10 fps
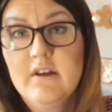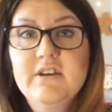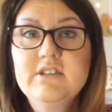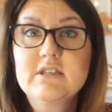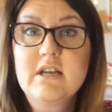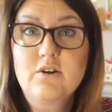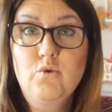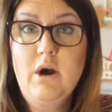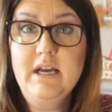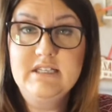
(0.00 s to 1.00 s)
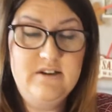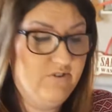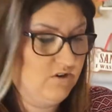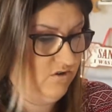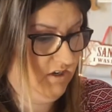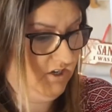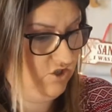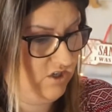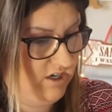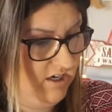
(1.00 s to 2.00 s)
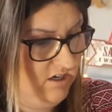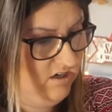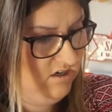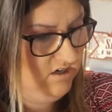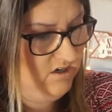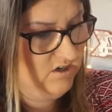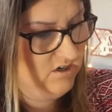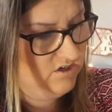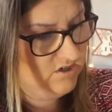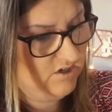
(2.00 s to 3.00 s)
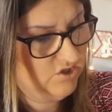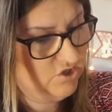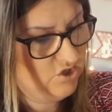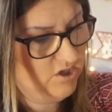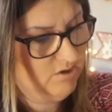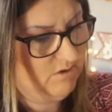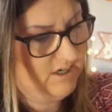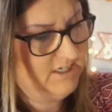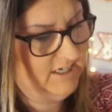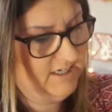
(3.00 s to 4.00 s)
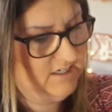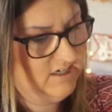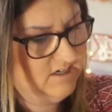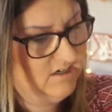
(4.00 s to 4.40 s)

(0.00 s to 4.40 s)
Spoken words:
This is quite difficult actually. So I'll just show you what I did.